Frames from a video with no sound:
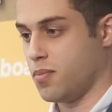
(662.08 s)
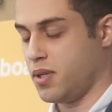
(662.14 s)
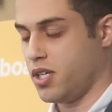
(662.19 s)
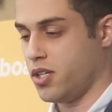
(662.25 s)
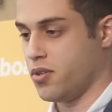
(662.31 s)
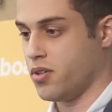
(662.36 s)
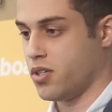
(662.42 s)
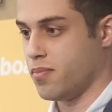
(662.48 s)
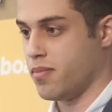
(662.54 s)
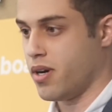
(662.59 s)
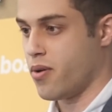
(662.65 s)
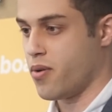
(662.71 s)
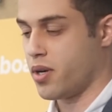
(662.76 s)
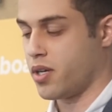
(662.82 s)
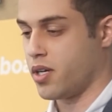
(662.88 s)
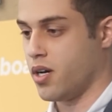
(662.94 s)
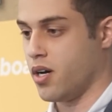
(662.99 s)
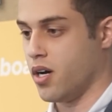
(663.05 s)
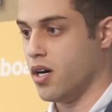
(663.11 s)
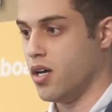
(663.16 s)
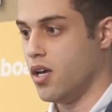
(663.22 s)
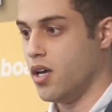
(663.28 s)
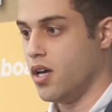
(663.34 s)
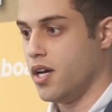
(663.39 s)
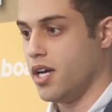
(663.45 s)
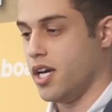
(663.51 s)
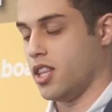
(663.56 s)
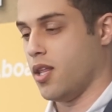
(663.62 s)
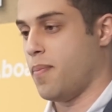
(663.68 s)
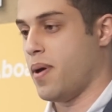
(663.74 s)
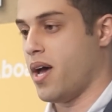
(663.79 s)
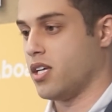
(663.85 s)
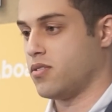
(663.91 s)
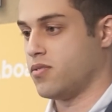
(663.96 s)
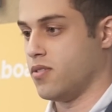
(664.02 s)
up here in America in the
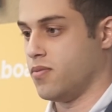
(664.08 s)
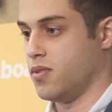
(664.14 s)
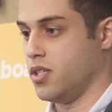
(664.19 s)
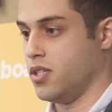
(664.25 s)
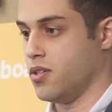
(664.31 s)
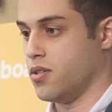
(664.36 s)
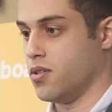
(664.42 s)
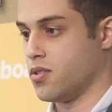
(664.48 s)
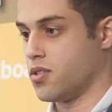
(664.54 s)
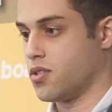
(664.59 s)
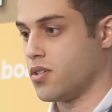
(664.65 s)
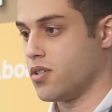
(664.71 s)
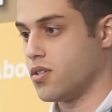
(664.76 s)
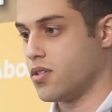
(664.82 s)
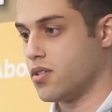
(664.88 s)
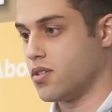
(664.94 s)
past 50 years?